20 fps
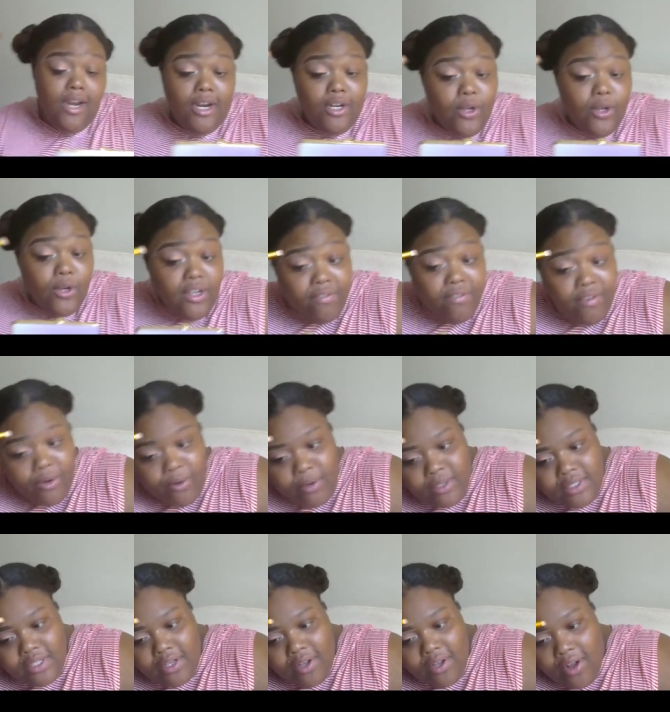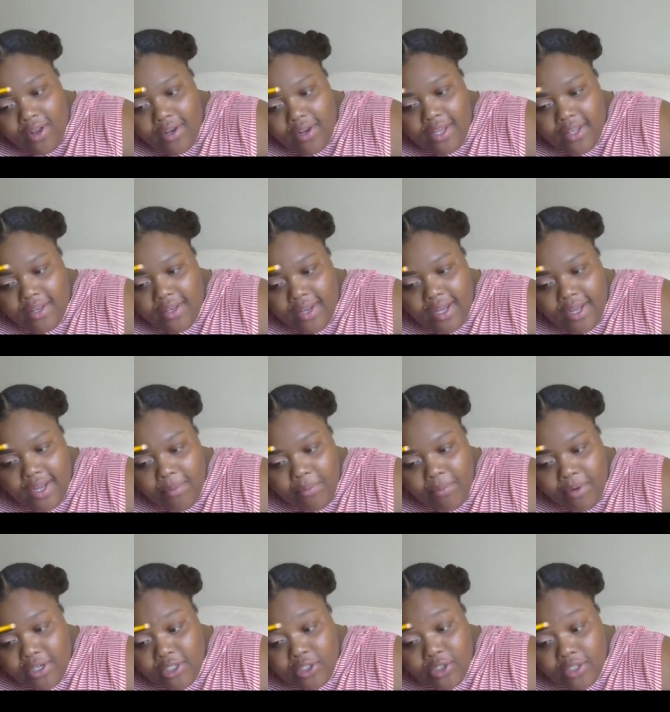I don't even know what to call it. Like, I'm
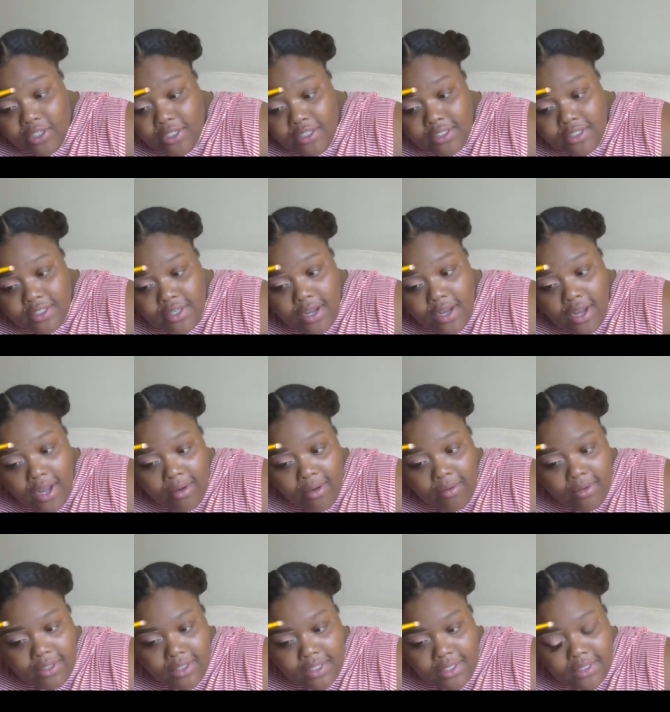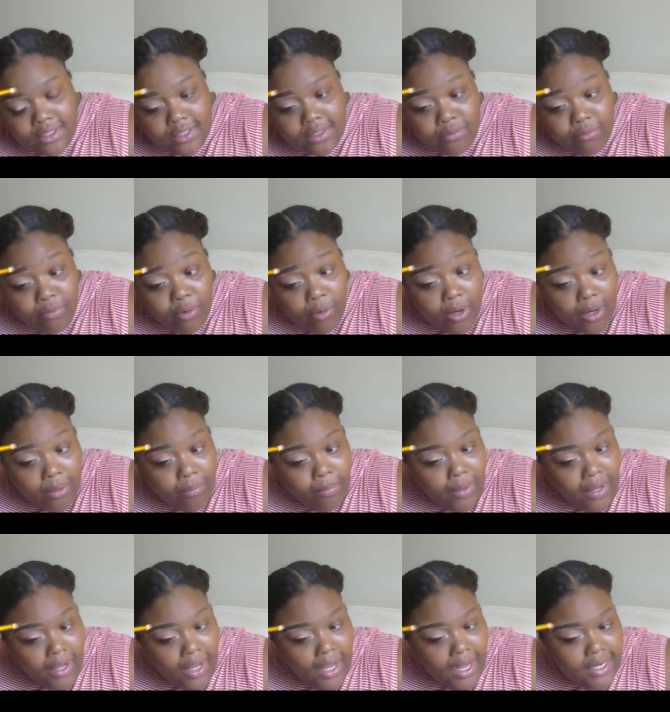pretty sure this is not what this is for,
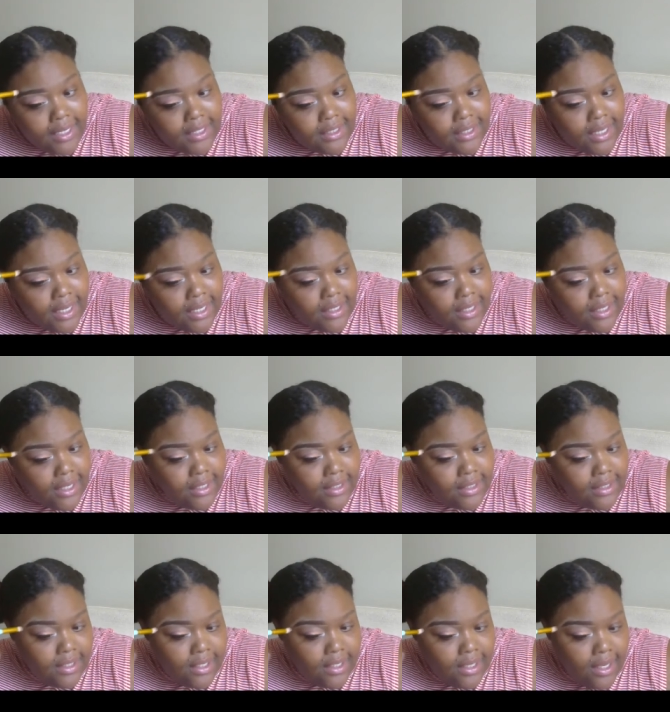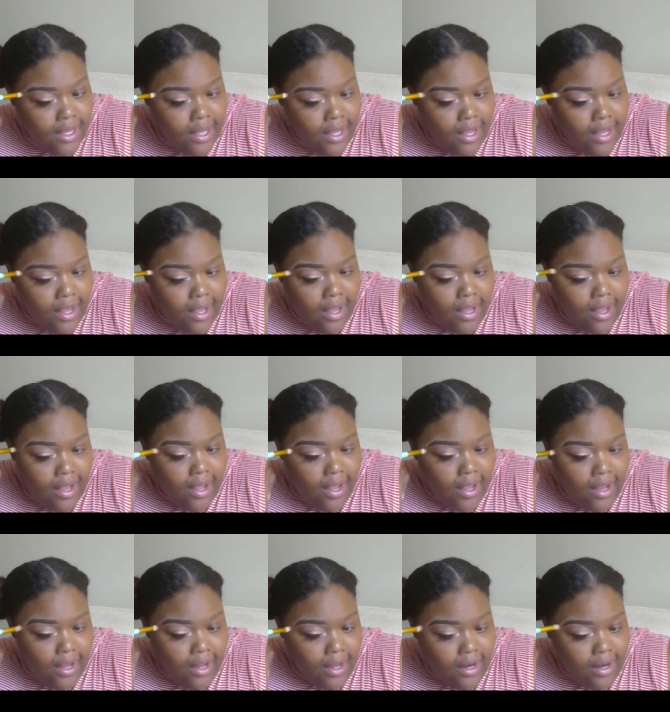but I just take this
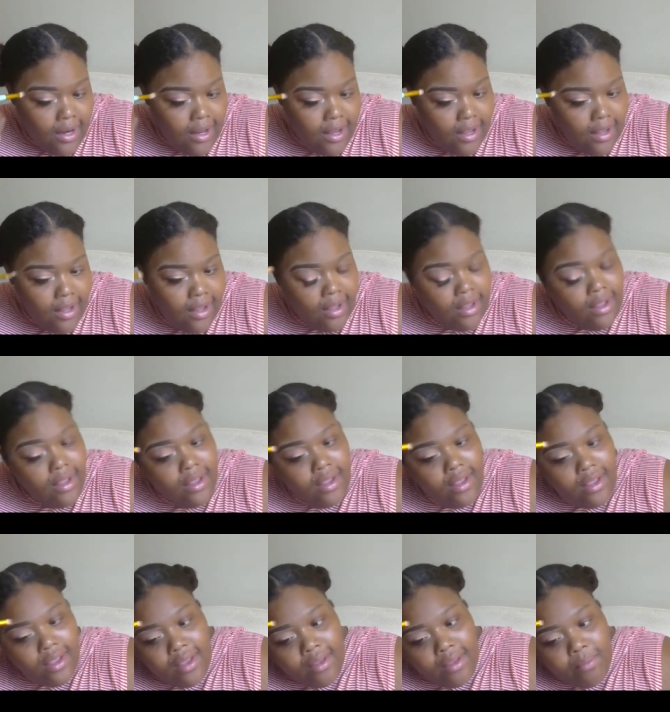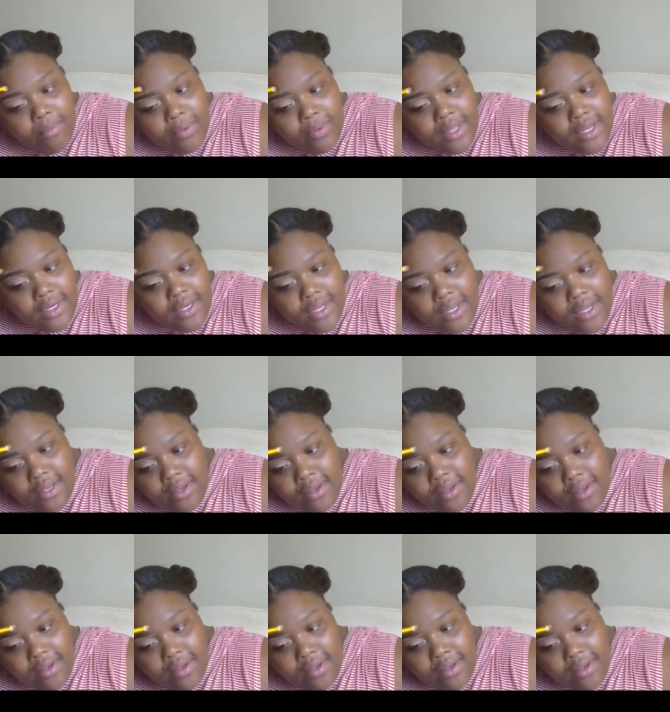and blend it.